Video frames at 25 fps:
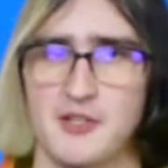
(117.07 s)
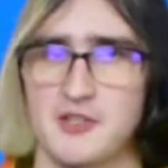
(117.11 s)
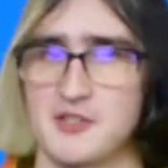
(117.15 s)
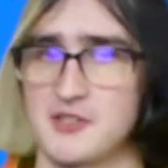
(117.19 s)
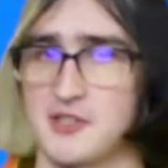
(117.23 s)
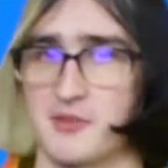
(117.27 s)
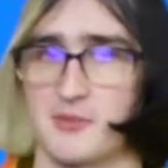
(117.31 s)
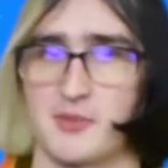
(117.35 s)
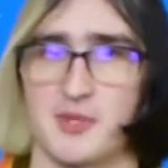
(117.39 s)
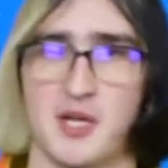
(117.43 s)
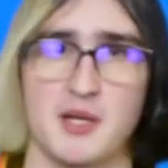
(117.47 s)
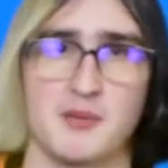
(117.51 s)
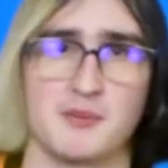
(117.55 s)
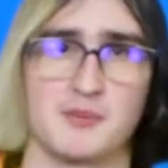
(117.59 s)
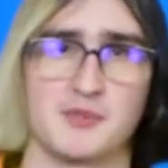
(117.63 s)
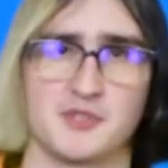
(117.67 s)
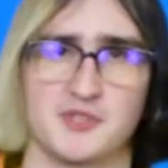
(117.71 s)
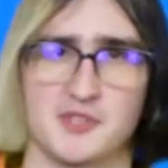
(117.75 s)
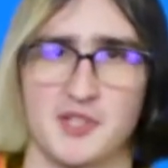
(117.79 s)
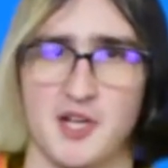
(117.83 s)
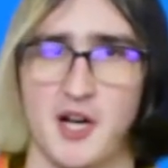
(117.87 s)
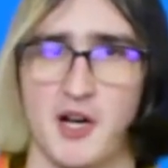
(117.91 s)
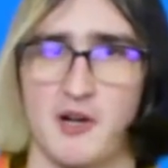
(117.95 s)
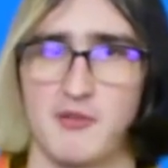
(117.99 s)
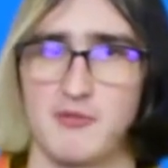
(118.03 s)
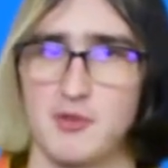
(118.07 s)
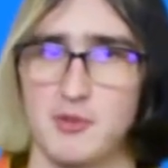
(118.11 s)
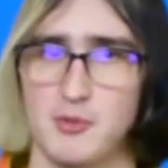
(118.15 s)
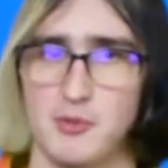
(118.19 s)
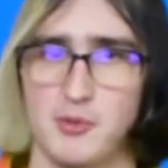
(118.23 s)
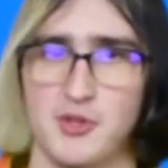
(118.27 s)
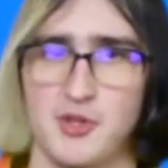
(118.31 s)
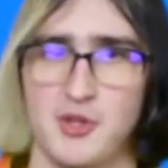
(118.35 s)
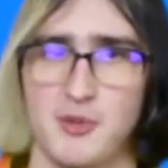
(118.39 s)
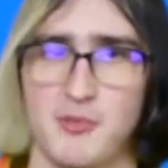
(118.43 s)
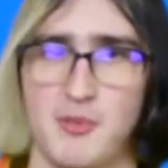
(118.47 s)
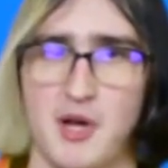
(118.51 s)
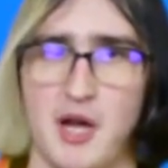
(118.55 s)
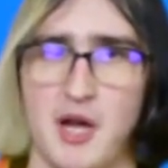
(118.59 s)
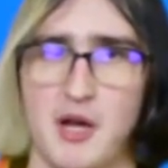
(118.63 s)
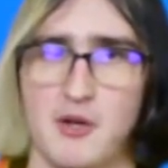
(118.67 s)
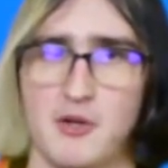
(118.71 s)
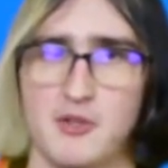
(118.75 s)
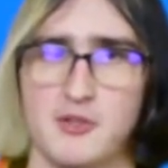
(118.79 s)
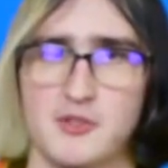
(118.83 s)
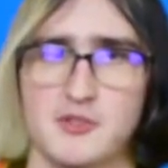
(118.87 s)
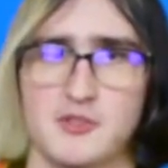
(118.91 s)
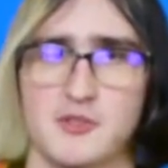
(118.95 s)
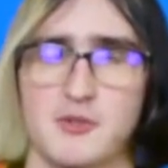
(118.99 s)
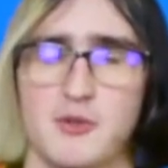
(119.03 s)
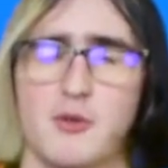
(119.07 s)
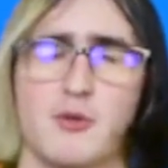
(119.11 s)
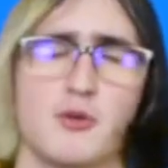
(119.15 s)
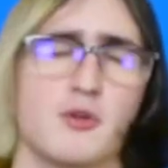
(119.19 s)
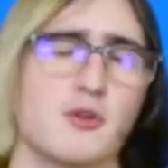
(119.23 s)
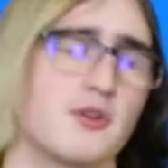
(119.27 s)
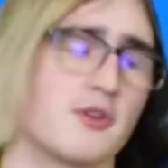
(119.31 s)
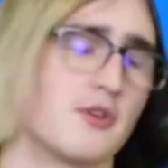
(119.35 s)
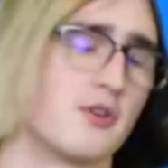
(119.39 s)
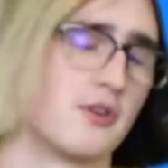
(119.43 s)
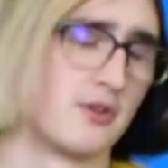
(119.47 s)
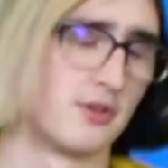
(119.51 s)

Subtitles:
sometimes it's a hover with the mouse, or